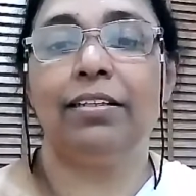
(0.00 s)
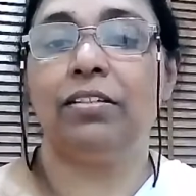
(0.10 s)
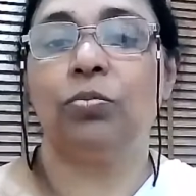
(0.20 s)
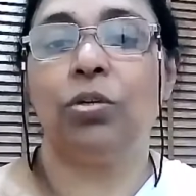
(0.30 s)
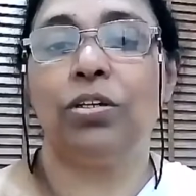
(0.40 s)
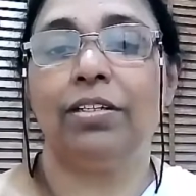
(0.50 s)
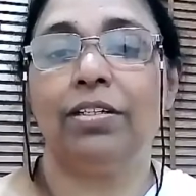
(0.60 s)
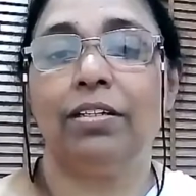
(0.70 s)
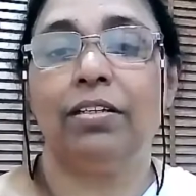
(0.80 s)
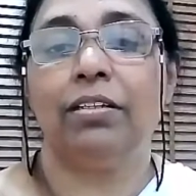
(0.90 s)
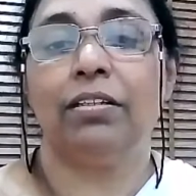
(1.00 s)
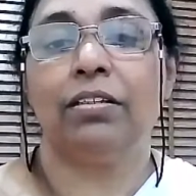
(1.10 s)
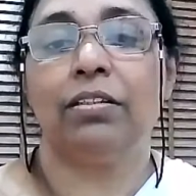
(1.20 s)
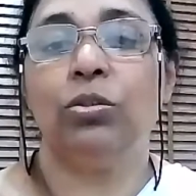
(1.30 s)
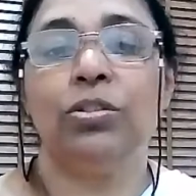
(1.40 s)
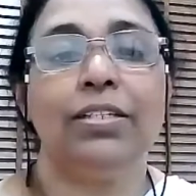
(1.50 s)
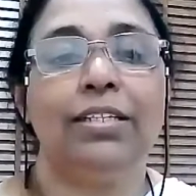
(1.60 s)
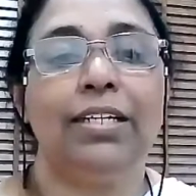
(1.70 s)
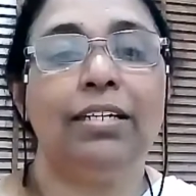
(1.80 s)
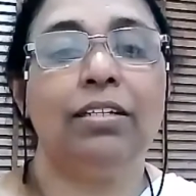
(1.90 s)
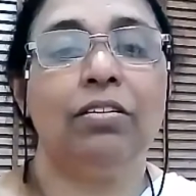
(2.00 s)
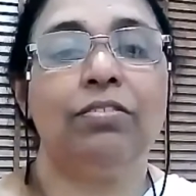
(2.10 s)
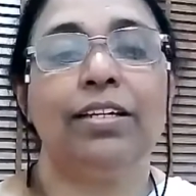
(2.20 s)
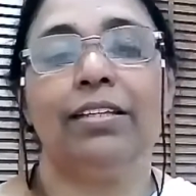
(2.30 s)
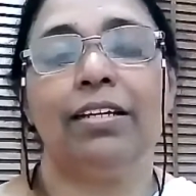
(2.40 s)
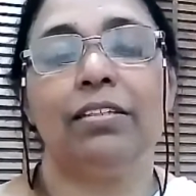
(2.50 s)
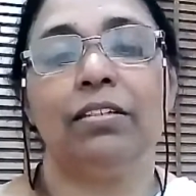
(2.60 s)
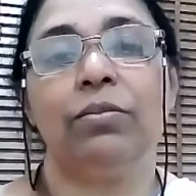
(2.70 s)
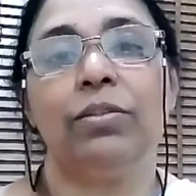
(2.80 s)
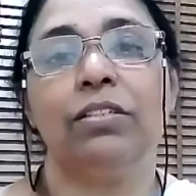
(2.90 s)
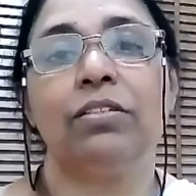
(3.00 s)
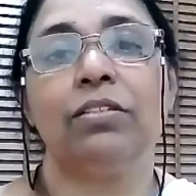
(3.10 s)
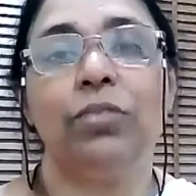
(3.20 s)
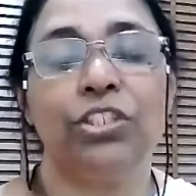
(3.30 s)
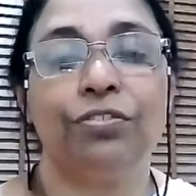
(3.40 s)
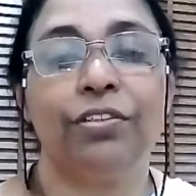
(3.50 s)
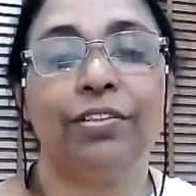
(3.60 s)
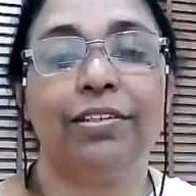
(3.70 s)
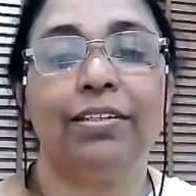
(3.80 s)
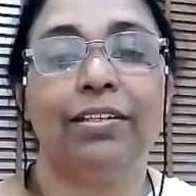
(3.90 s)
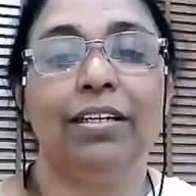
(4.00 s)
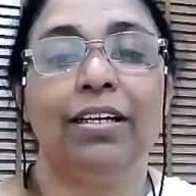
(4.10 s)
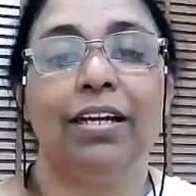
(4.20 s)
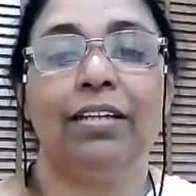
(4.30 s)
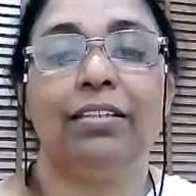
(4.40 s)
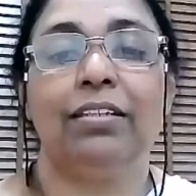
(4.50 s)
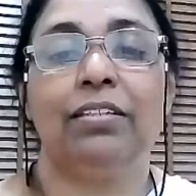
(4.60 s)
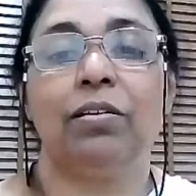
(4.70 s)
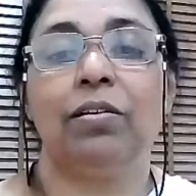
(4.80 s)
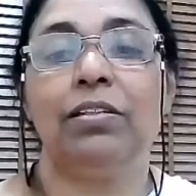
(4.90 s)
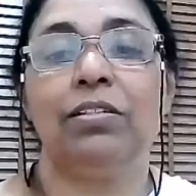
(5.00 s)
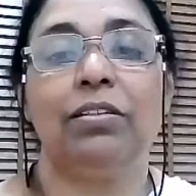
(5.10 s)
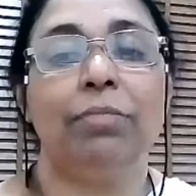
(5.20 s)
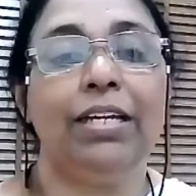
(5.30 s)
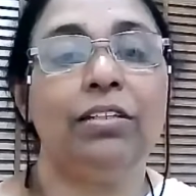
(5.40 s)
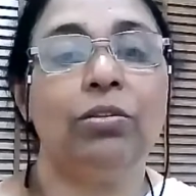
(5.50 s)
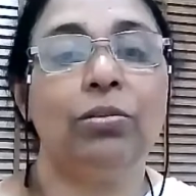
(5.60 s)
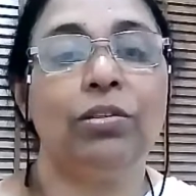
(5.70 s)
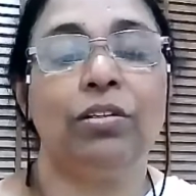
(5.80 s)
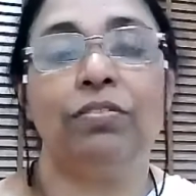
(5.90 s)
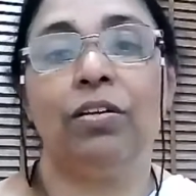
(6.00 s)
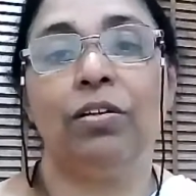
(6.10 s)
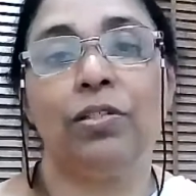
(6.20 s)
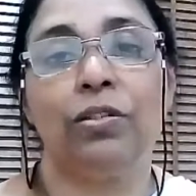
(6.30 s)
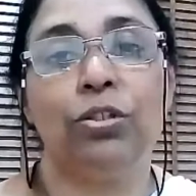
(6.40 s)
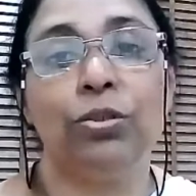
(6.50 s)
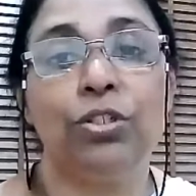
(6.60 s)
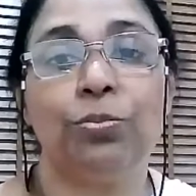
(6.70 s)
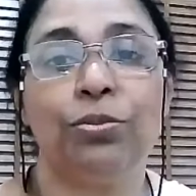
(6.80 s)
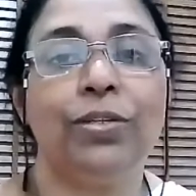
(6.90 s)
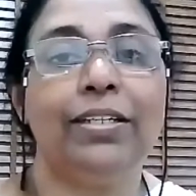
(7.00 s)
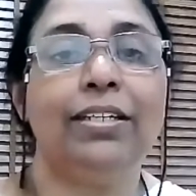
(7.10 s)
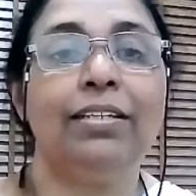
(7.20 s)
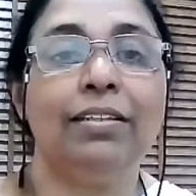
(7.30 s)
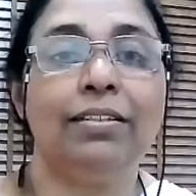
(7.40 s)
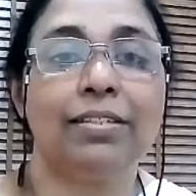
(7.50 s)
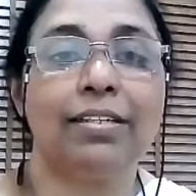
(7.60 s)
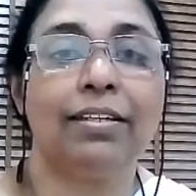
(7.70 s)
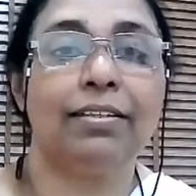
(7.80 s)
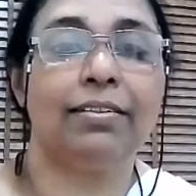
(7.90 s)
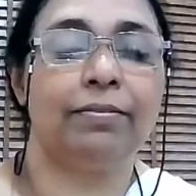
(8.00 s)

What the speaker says: is what those in need of healthcare services wish for, and it is also the main goal of those providing this care.